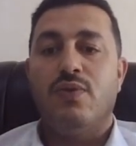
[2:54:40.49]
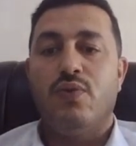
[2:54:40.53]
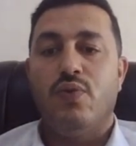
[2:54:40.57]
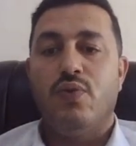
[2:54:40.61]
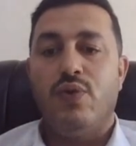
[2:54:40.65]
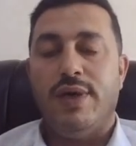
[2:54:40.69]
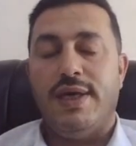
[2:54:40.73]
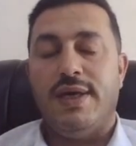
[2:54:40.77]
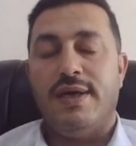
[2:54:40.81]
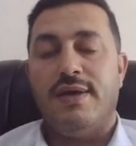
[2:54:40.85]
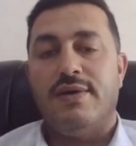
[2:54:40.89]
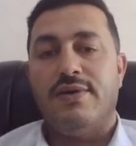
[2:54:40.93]

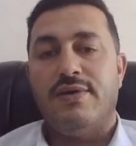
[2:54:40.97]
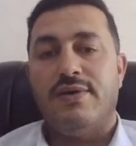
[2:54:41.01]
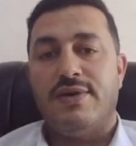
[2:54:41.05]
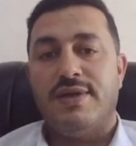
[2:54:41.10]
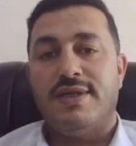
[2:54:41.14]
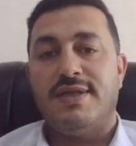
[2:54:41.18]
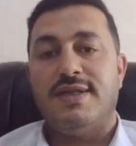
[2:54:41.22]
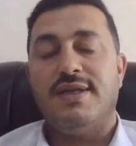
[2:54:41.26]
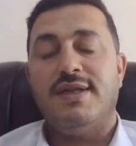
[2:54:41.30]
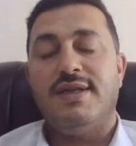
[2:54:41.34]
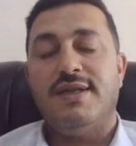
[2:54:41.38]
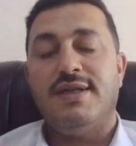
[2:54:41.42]
We
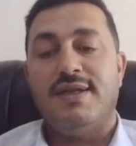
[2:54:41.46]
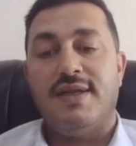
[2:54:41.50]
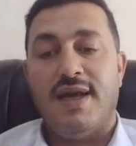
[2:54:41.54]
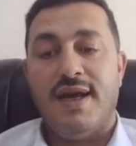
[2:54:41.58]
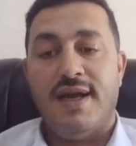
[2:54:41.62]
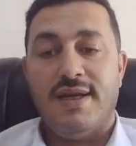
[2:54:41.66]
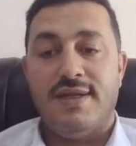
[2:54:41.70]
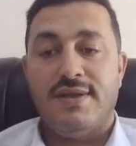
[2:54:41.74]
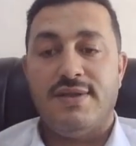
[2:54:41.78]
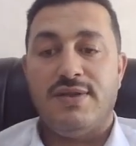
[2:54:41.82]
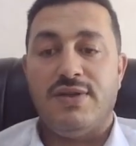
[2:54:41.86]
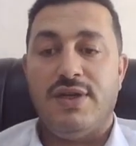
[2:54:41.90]
resect
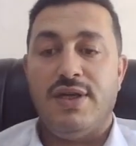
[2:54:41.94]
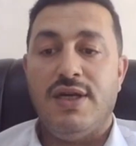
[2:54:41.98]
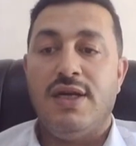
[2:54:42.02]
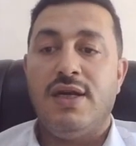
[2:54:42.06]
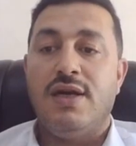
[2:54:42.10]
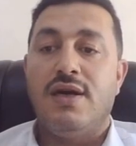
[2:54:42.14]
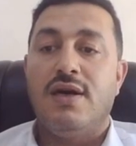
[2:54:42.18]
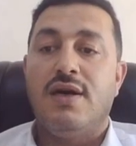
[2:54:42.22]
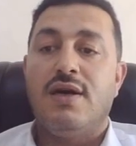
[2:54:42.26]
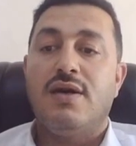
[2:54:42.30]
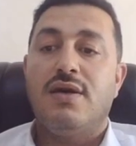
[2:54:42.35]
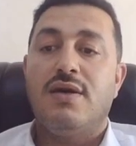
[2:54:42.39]
and
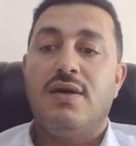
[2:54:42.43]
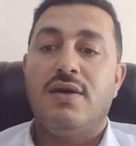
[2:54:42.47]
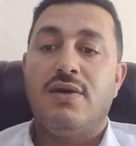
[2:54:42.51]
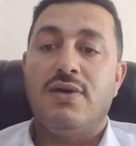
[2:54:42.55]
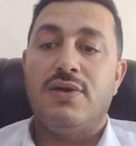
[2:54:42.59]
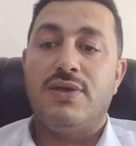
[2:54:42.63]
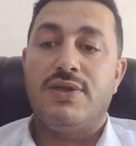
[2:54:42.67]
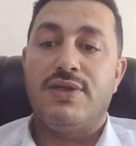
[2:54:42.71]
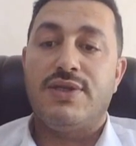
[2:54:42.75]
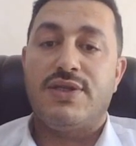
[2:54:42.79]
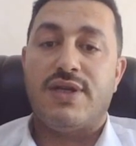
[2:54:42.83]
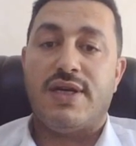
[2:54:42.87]

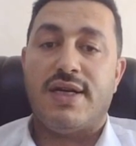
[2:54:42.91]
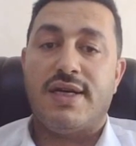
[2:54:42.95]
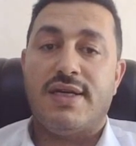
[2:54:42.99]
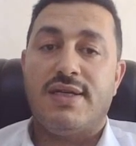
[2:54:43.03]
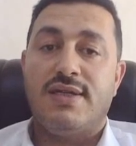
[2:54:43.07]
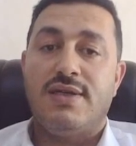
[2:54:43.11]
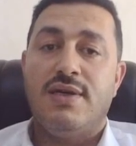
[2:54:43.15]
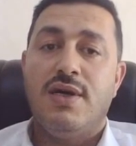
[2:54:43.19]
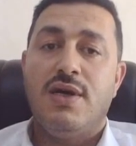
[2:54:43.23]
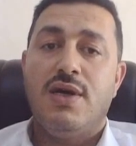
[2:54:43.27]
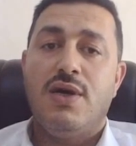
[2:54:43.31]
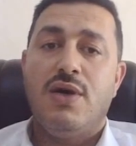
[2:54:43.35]

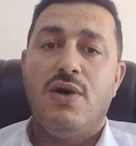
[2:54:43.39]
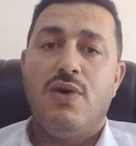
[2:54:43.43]
reconstruct.